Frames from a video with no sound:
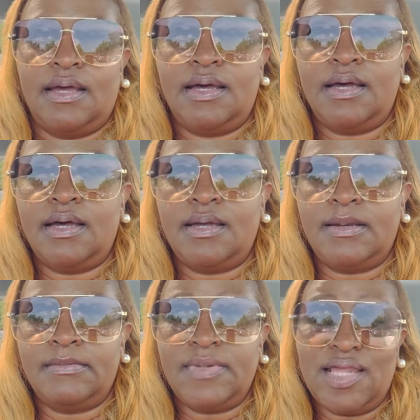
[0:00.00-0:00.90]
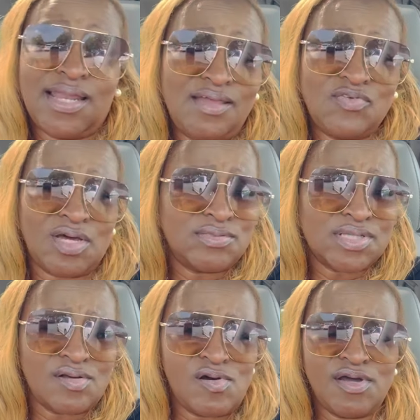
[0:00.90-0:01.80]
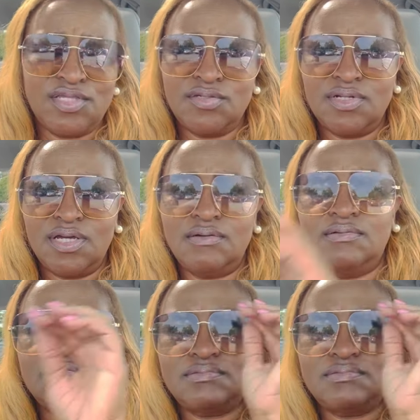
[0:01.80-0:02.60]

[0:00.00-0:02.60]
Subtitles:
And life goes on, you know.